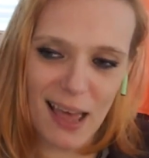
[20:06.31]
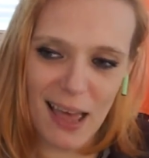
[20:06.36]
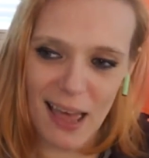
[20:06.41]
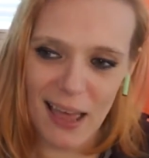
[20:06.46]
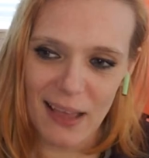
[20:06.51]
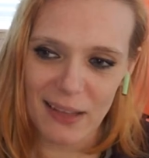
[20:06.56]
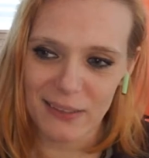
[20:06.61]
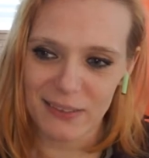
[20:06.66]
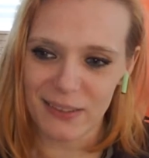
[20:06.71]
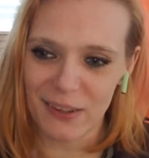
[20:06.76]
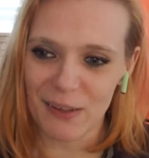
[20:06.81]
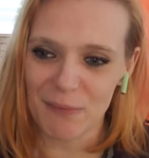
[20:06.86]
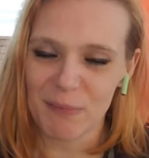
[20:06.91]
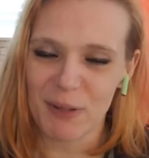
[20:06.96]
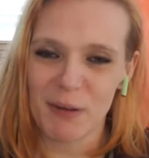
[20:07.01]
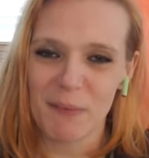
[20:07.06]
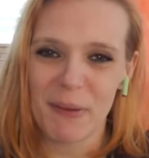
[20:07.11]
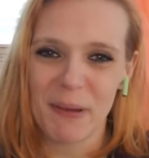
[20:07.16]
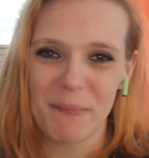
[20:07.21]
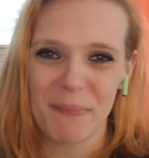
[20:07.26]
And so I'm going
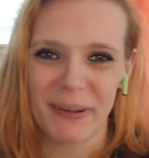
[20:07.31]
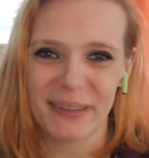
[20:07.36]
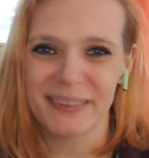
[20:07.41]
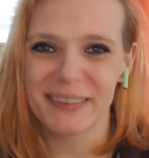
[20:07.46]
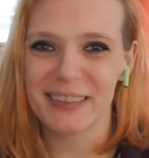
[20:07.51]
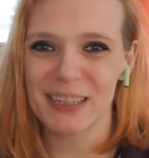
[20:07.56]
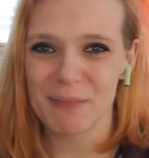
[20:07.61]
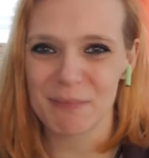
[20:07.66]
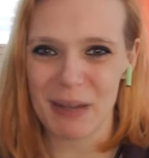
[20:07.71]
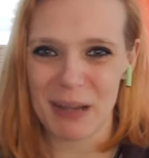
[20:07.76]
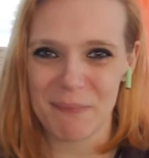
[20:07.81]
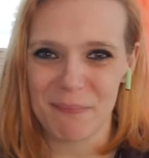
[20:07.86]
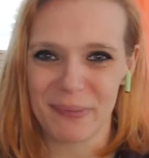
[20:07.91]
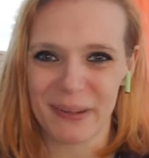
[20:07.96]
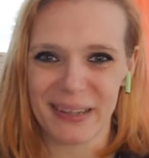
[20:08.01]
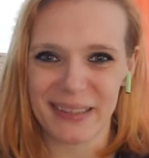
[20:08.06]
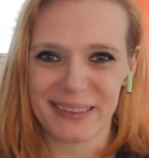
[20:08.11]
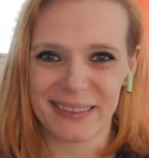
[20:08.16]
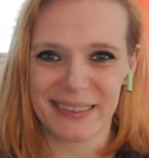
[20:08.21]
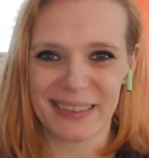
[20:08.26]
to be busting my
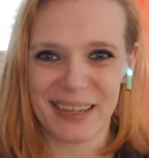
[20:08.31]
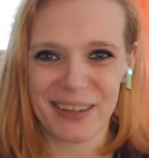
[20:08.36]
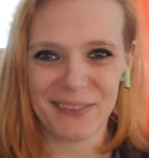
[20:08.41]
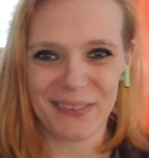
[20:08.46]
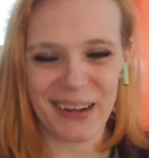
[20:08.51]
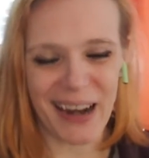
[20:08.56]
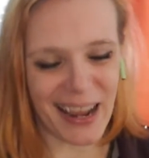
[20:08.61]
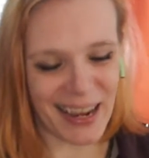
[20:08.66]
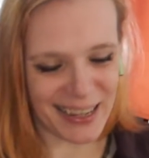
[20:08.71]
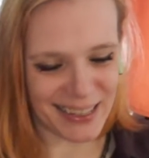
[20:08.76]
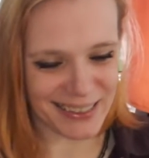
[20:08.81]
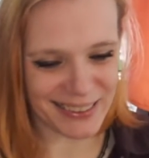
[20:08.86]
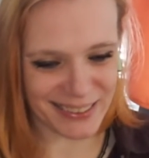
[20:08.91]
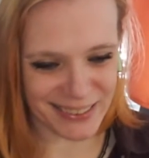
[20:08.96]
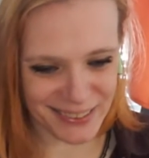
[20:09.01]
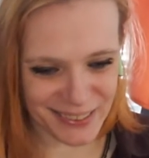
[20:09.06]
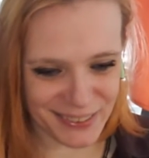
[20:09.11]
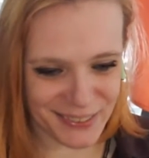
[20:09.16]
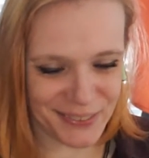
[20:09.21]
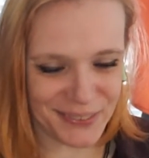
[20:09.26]
butt, seeing what I can
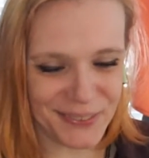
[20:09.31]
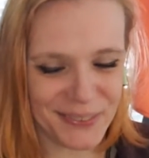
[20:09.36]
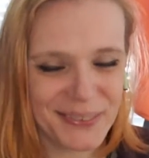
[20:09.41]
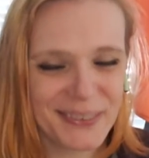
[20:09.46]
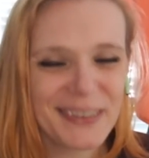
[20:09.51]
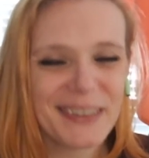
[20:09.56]
do,